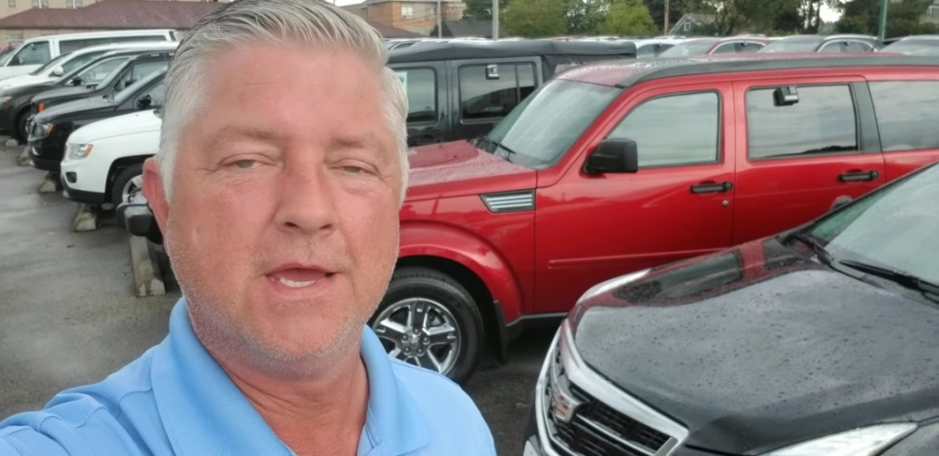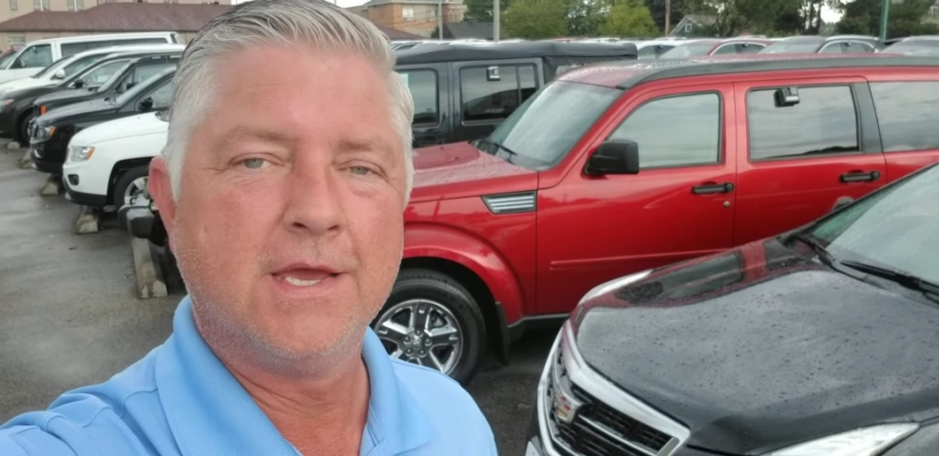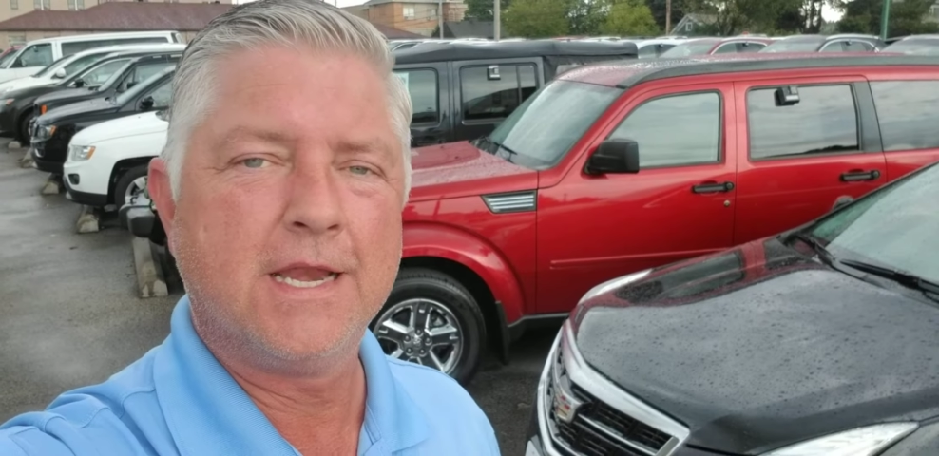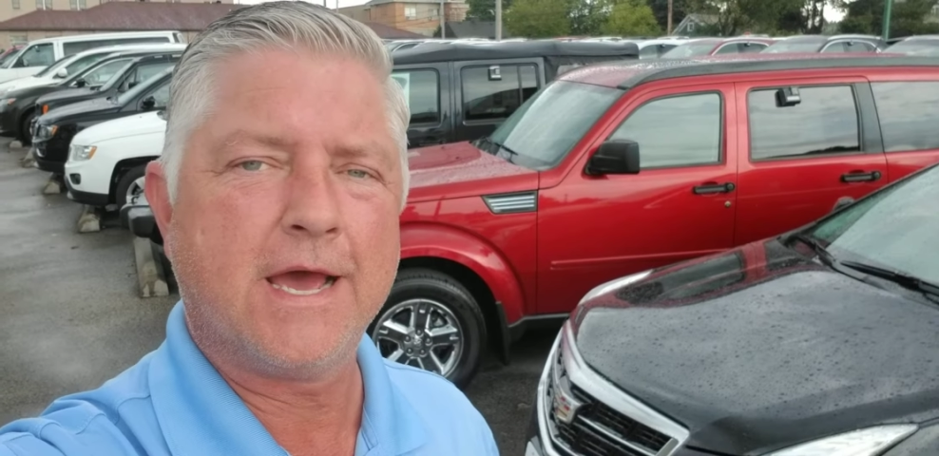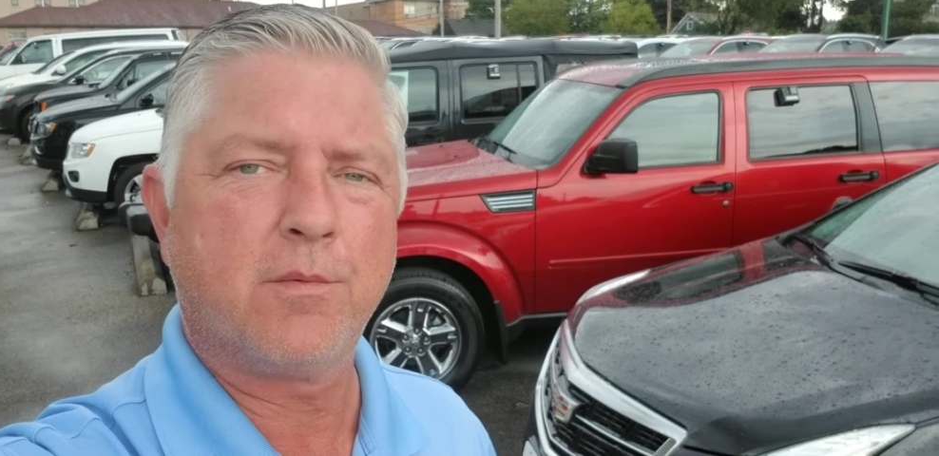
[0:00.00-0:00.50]

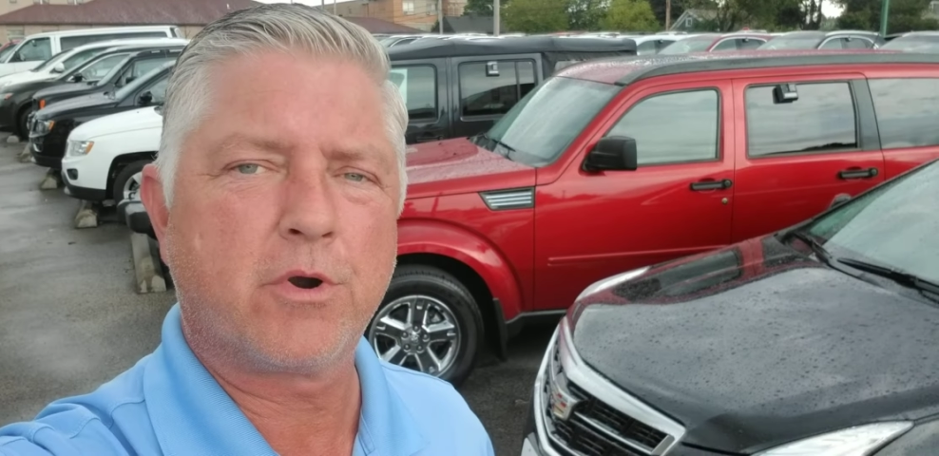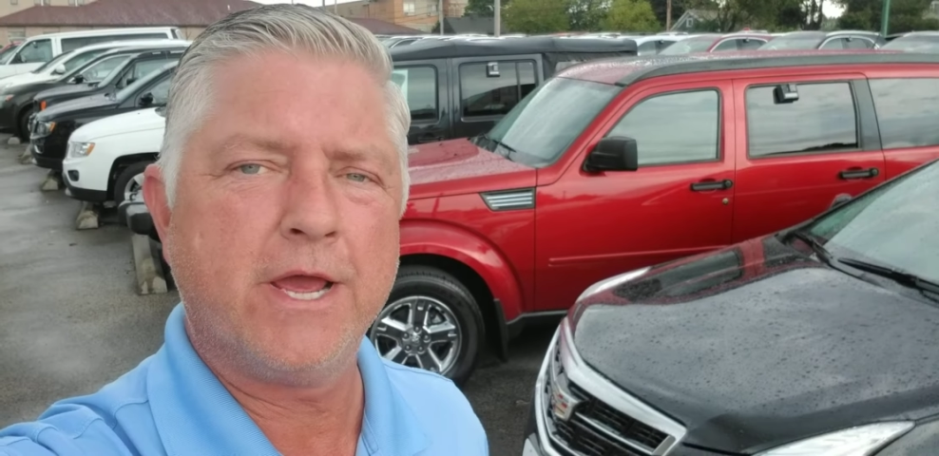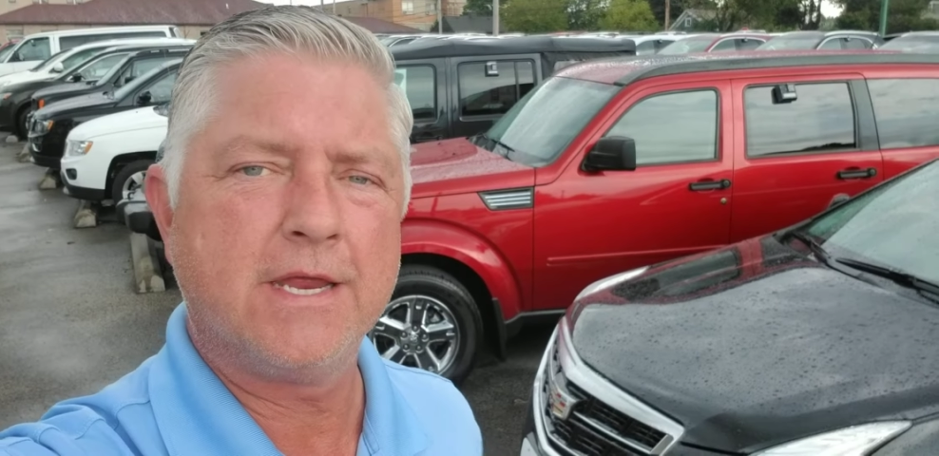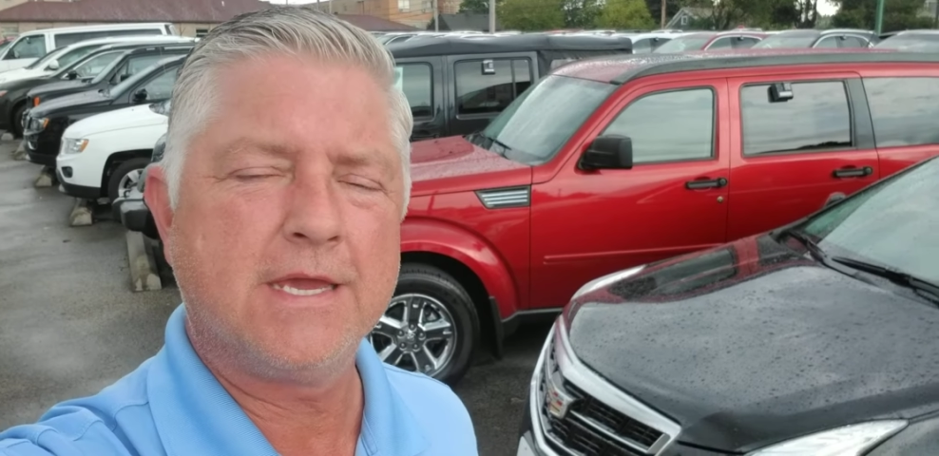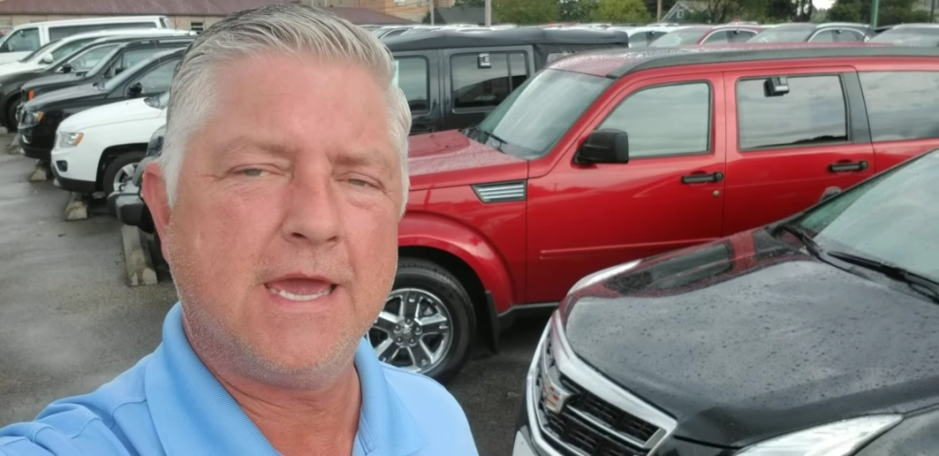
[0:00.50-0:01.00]
Anyhow,
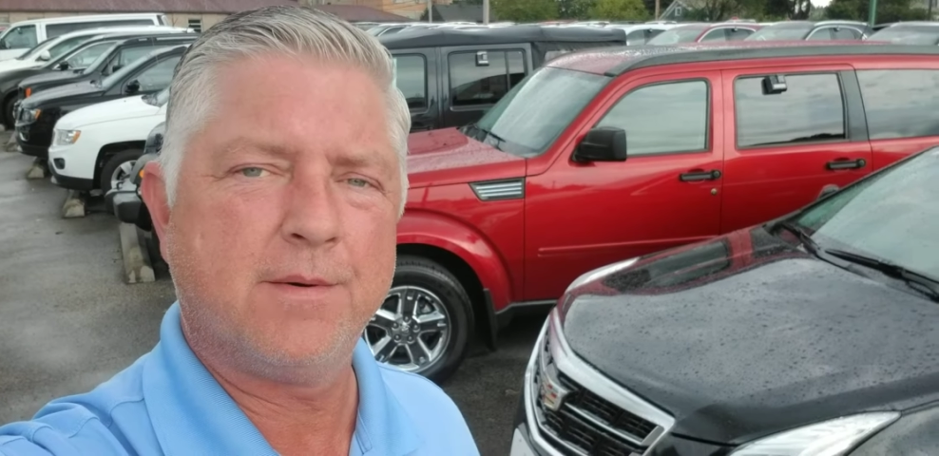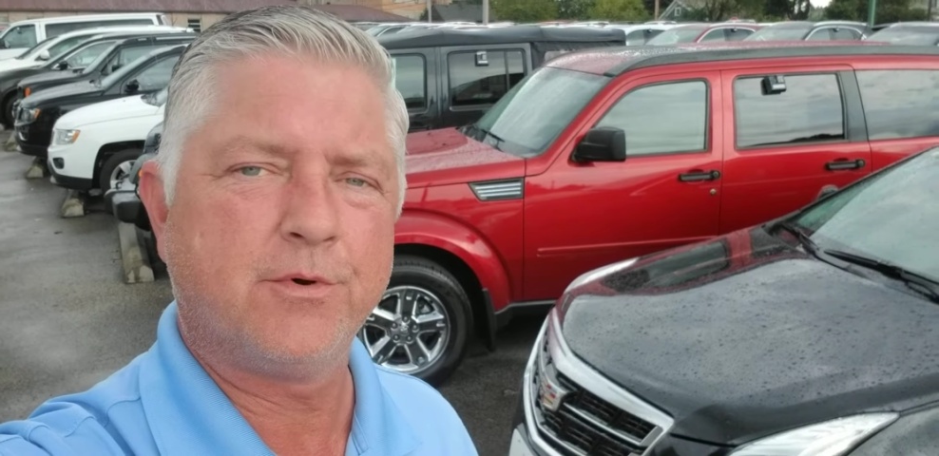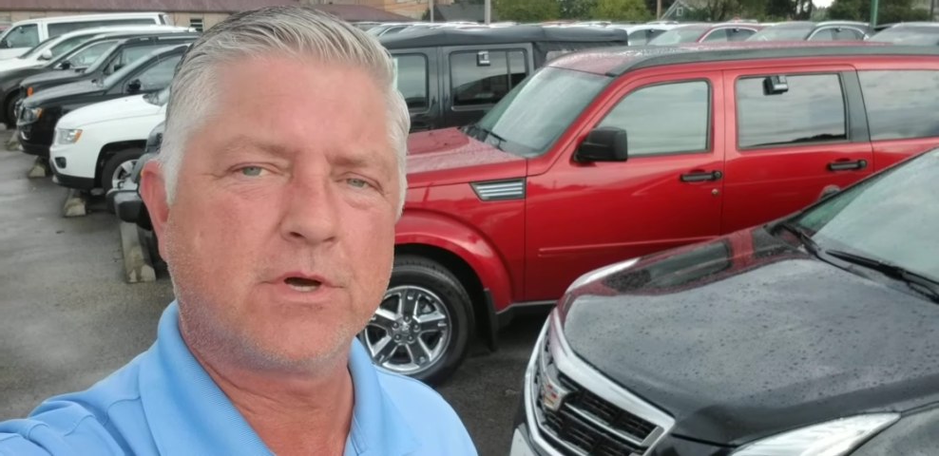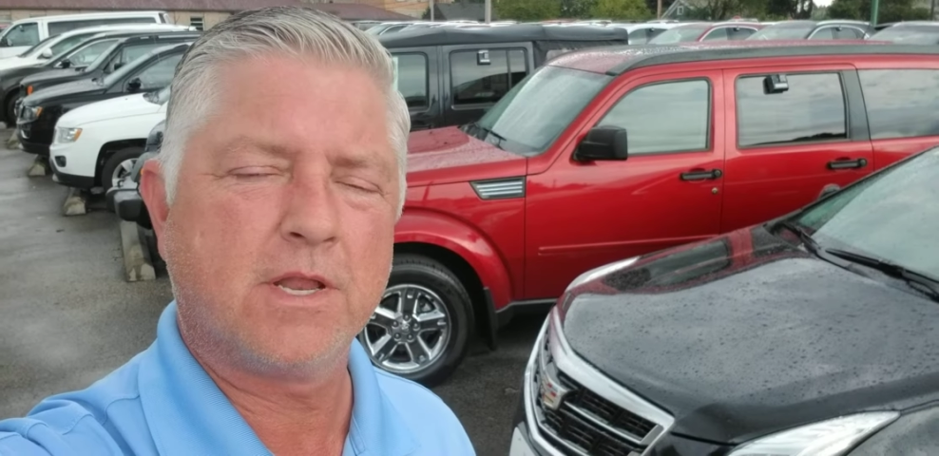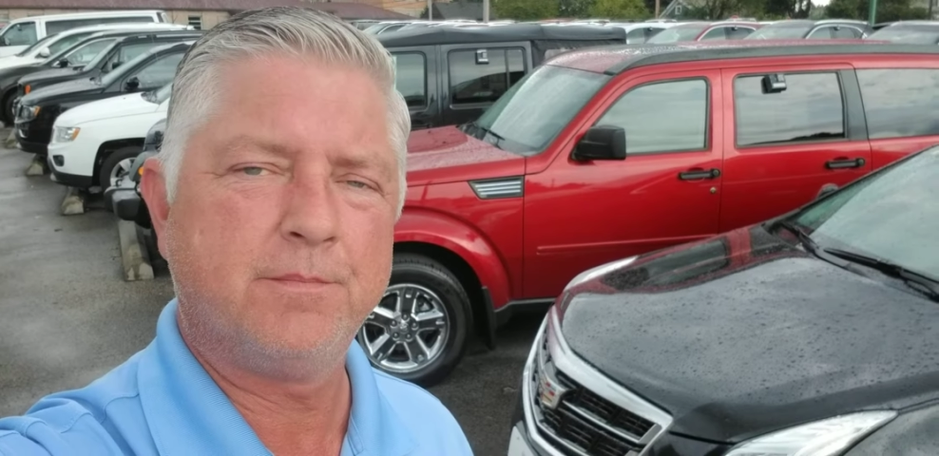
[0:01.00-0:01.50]
Bryan
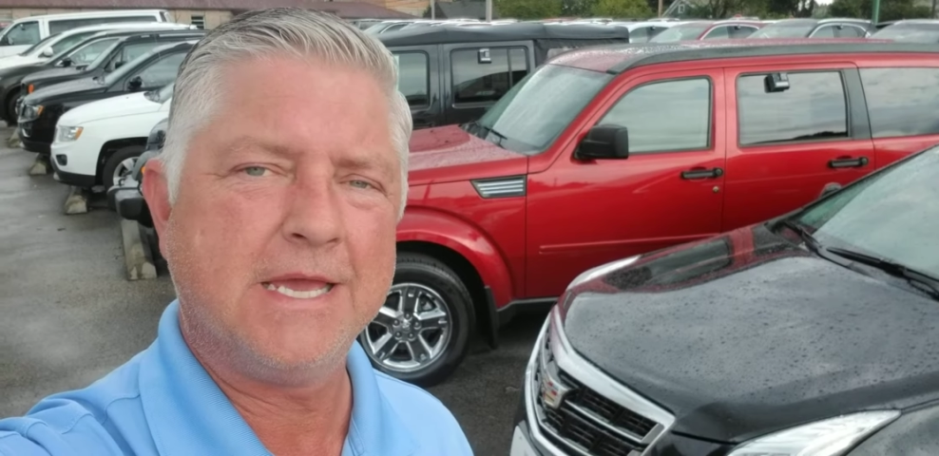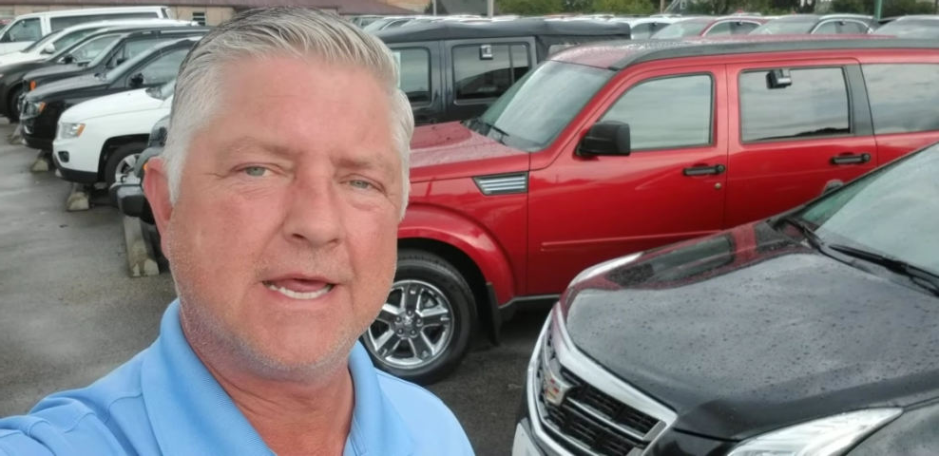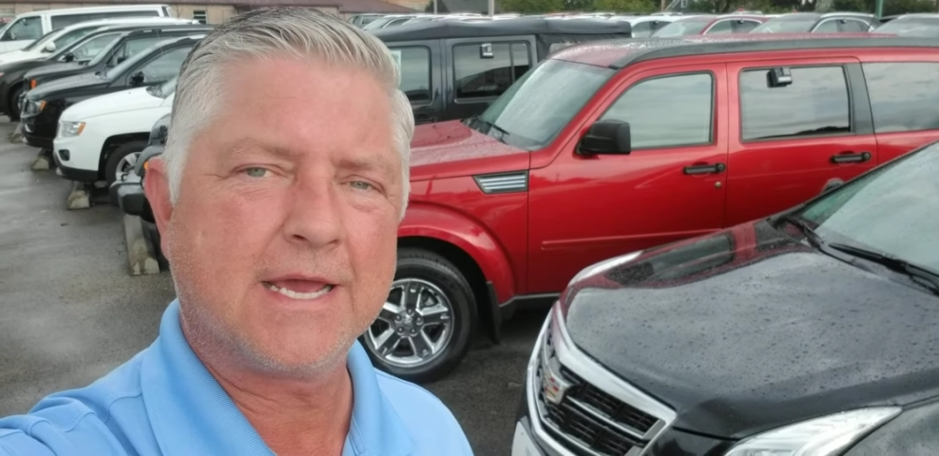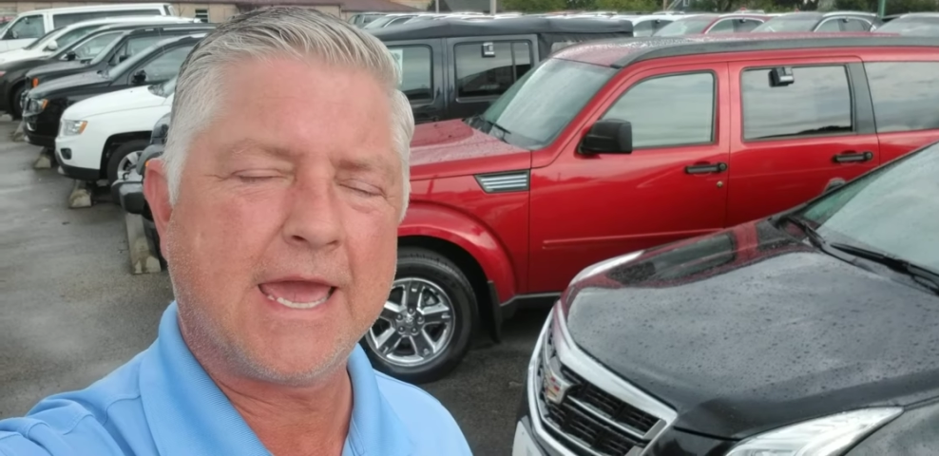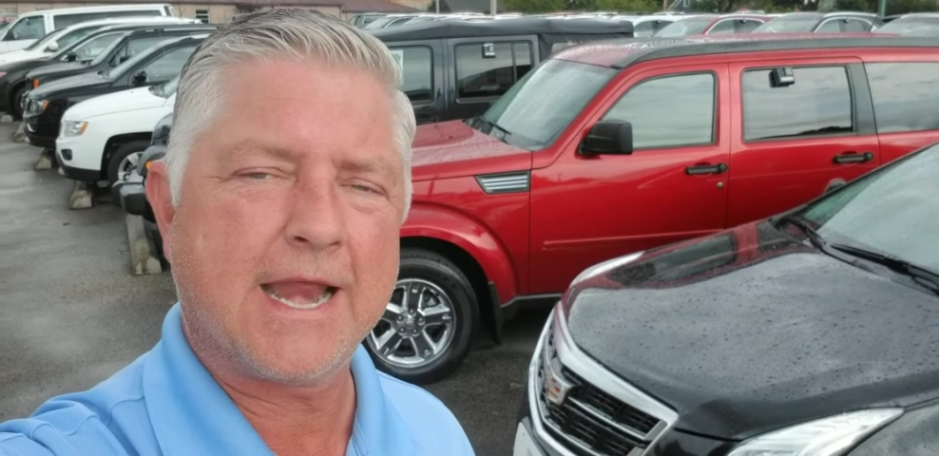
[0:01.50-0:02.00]
Campbell,
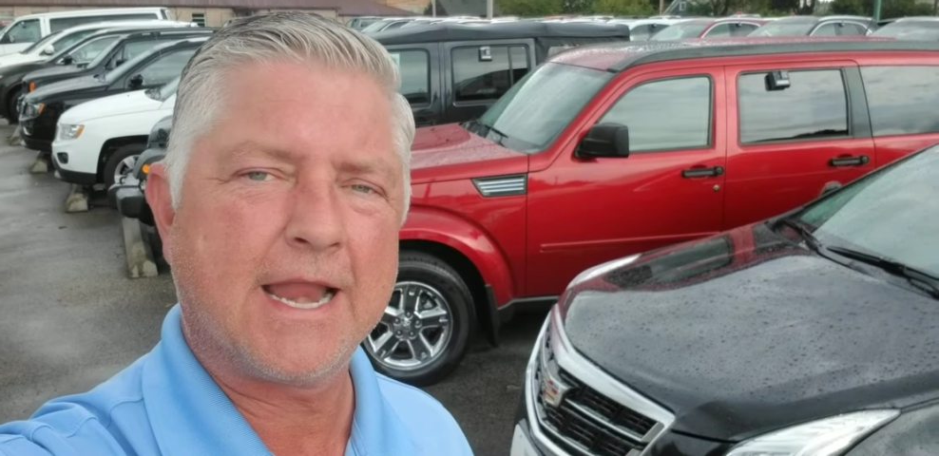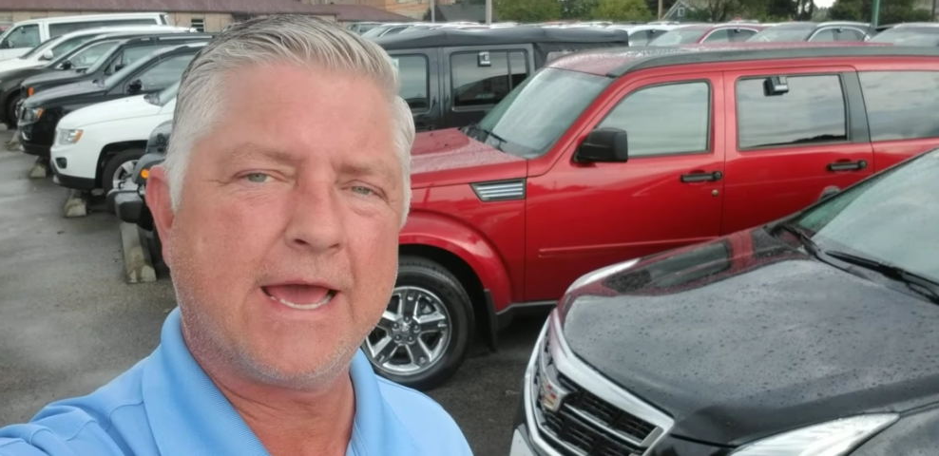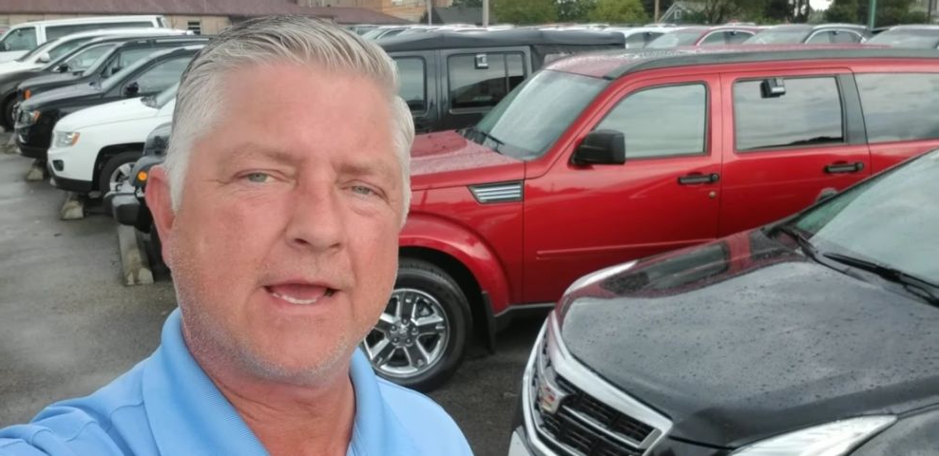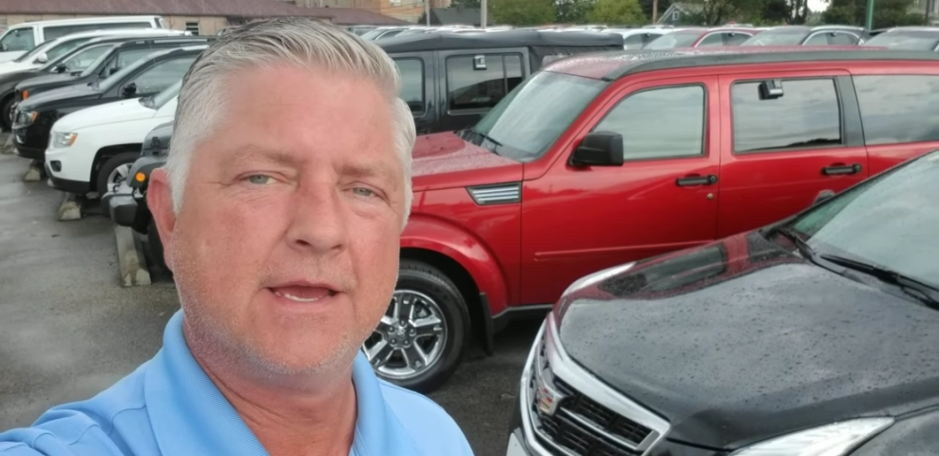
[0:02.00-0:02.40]
Columbiana Cadillac,